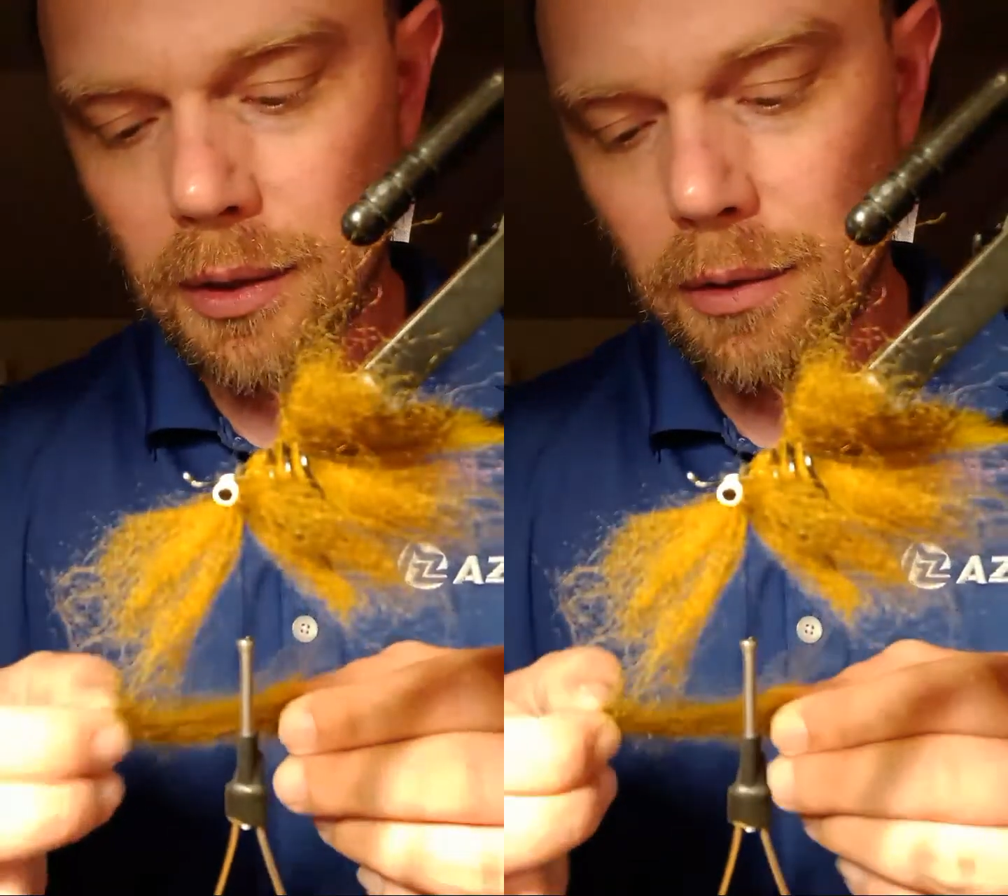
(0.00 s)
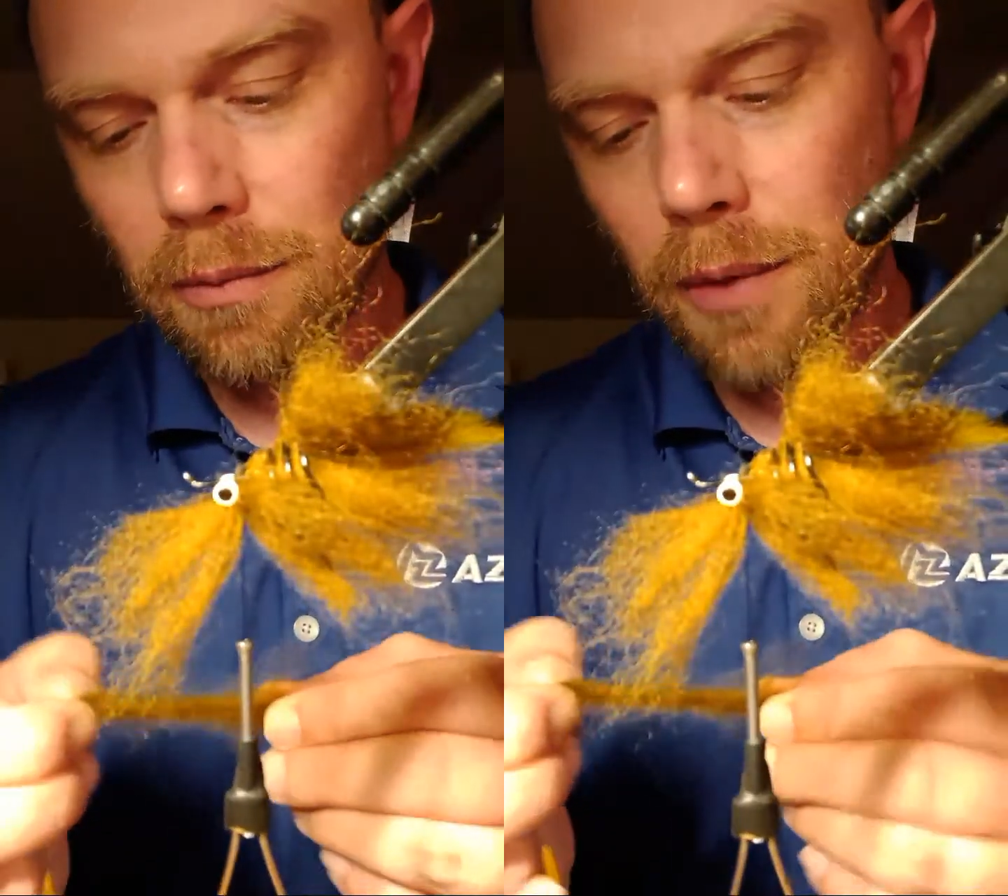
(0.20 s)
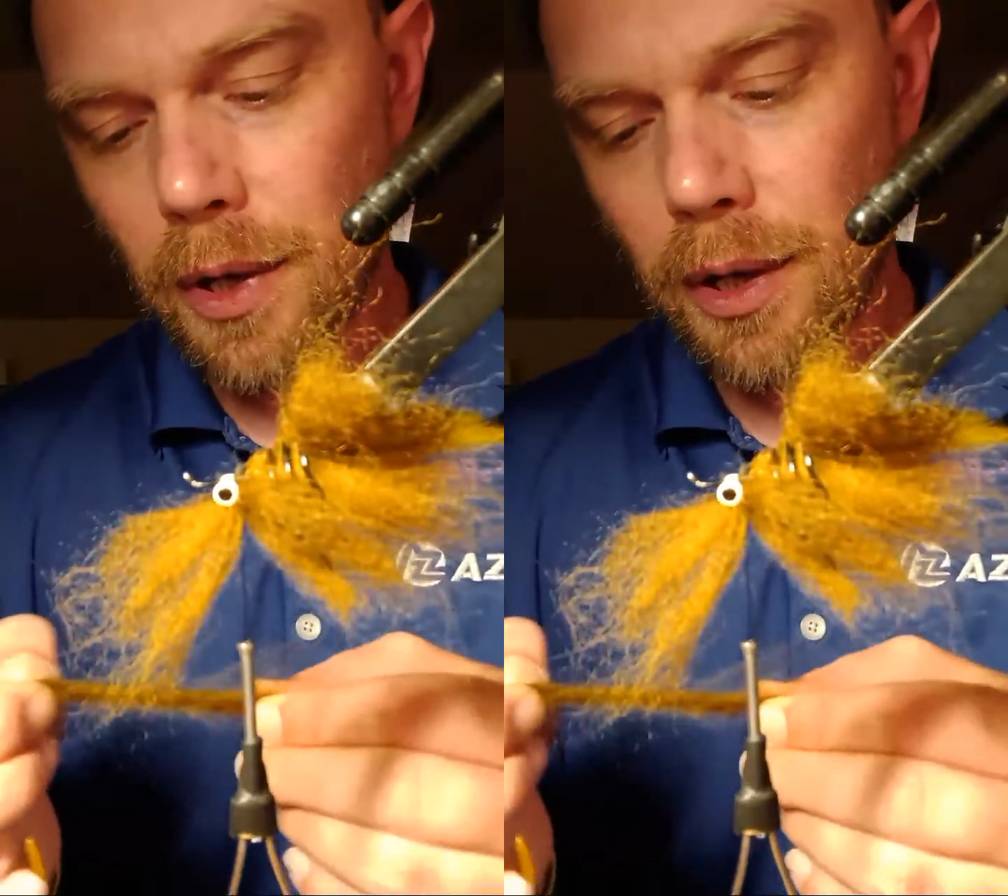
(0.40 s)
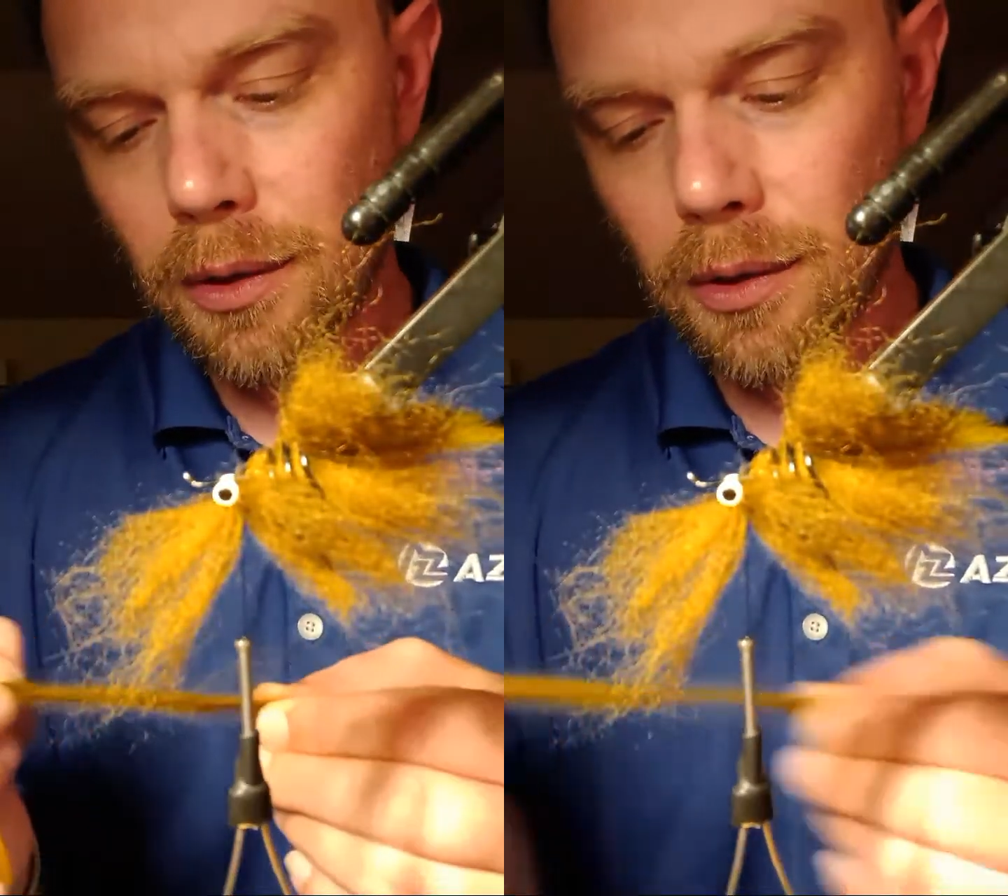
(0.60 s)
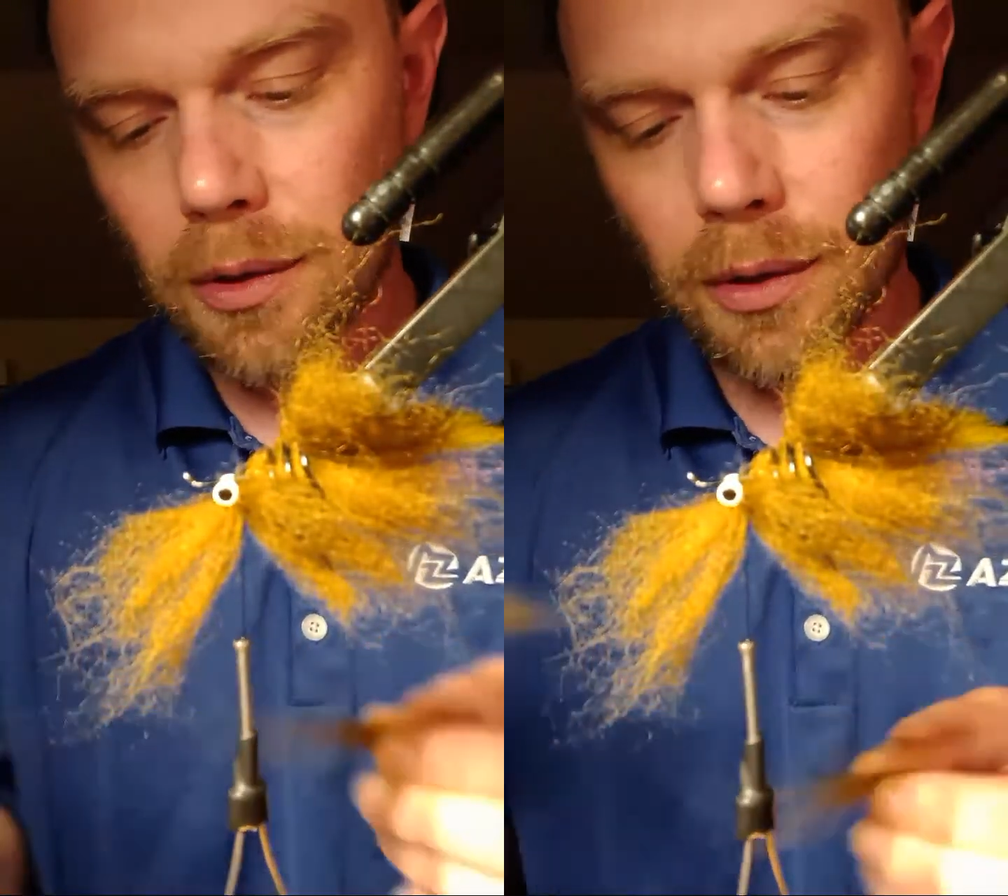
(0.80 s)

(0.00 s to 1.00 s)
too much,